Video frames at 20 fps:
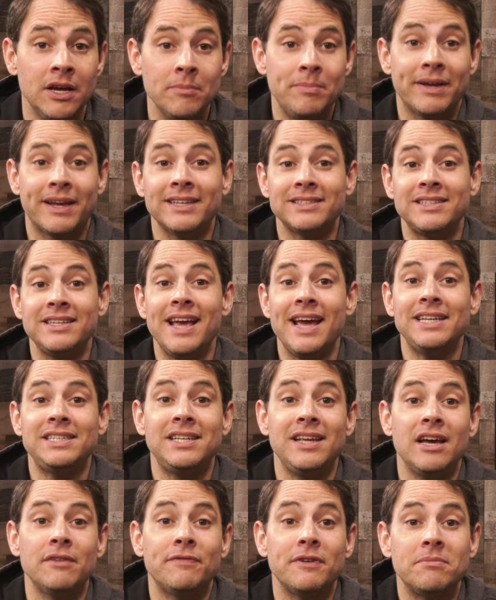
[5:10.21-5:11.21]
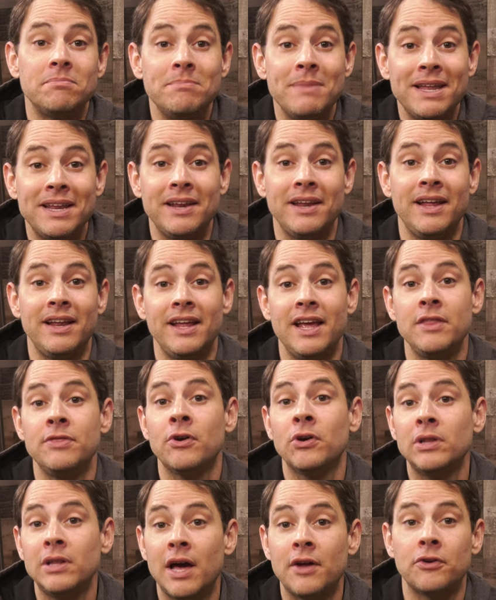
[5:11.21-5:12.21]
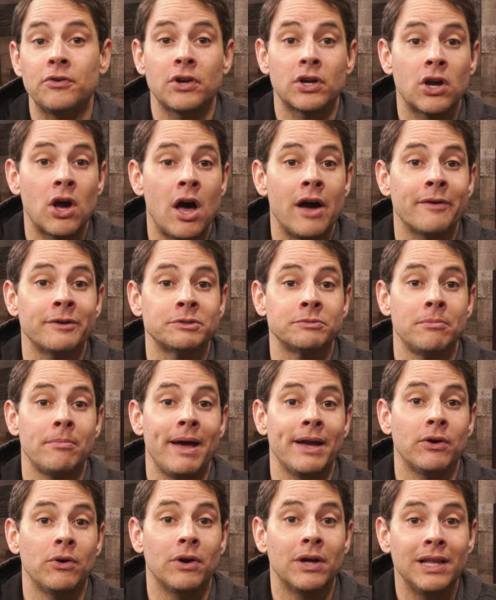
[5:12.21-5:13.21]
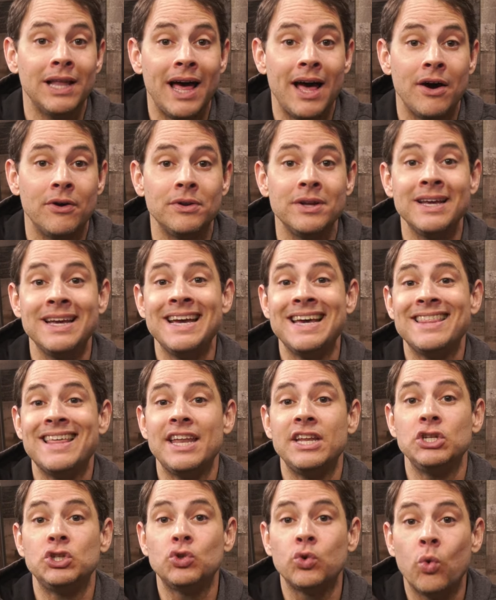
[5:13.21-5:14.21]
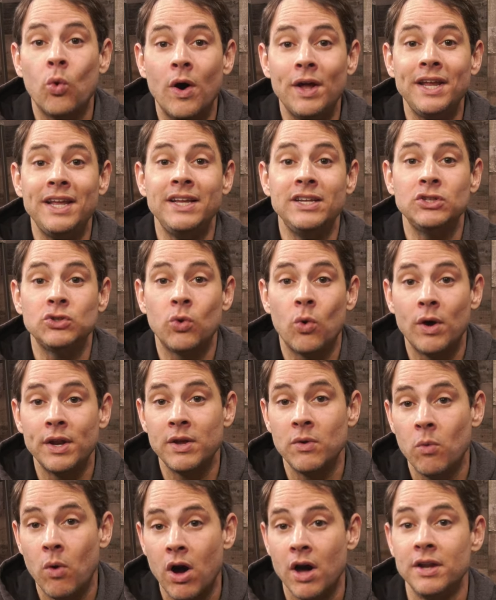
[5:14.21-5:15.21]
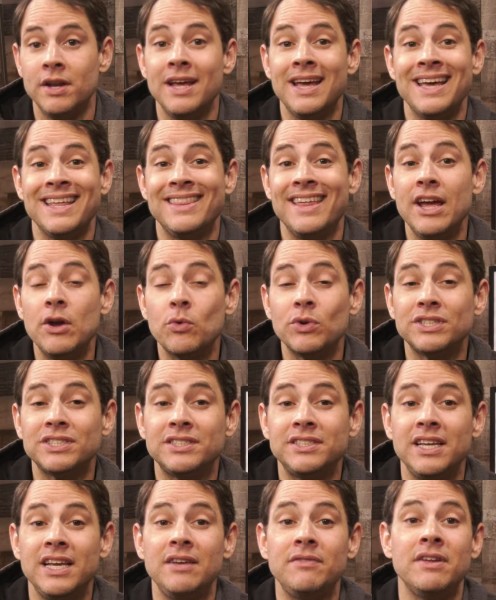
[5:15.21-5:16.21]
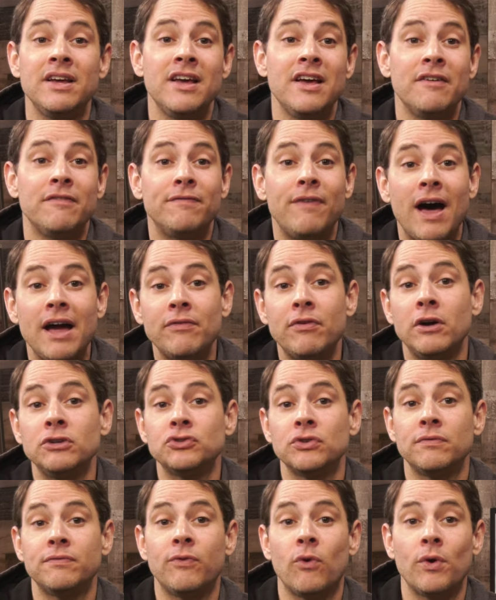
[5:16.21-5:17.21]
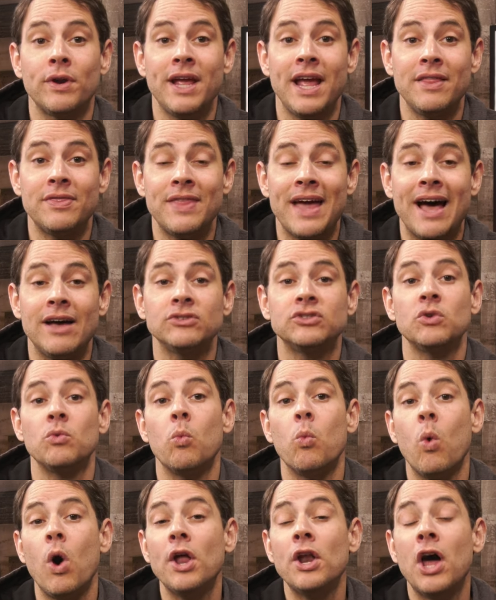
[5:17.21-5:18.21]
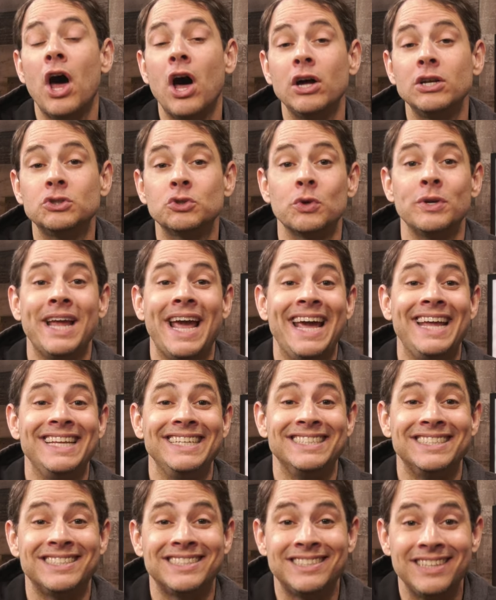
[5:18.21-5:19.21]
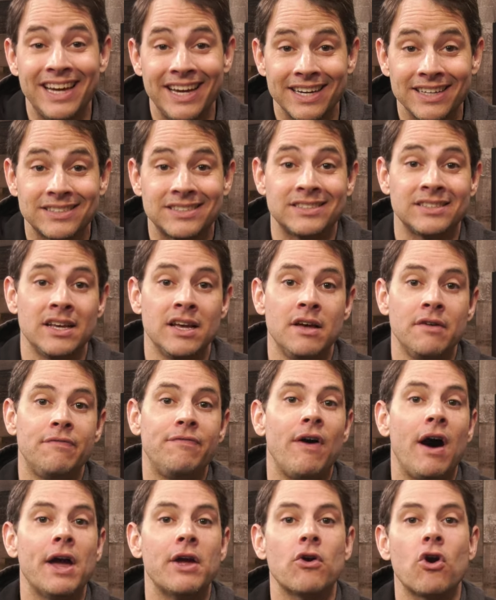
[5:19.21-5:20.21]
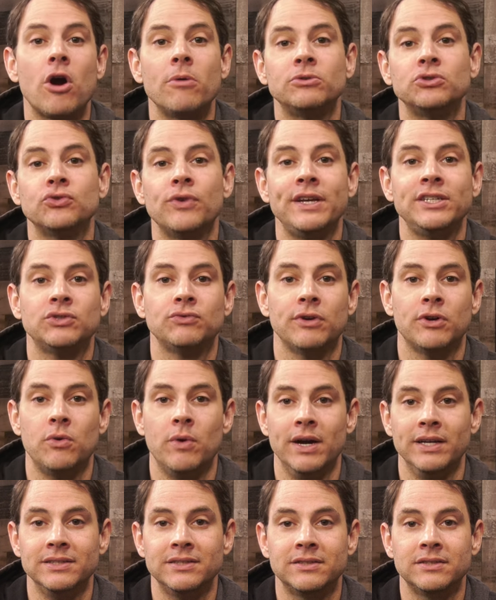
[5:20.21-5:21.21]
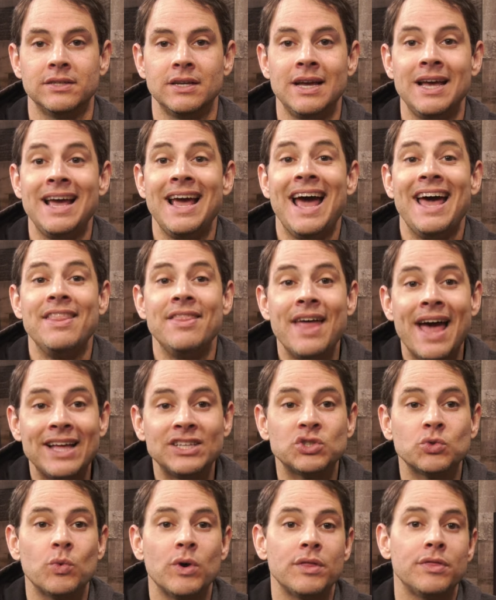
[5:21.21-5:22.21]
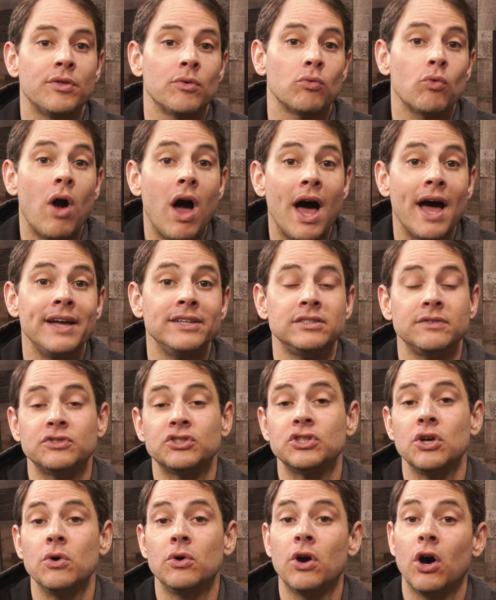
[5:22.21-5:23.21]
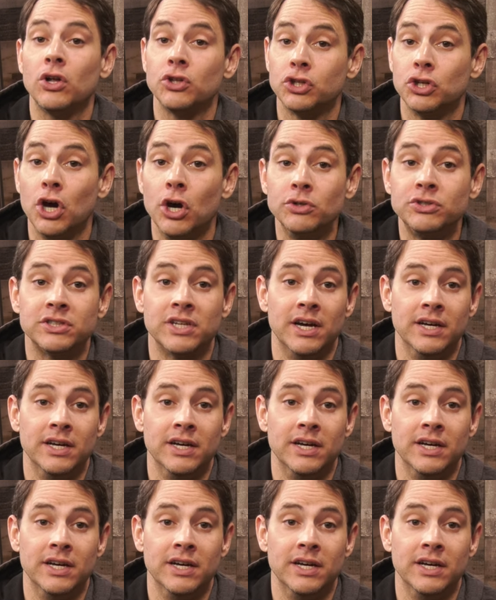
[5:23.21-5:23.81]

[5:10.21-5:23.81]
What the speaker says: because the ATF admitted it in their letter to Congressman Michael Cloud that in 2021, they received 548,186 firearm trace requests. And that's with the rise of so-called ghost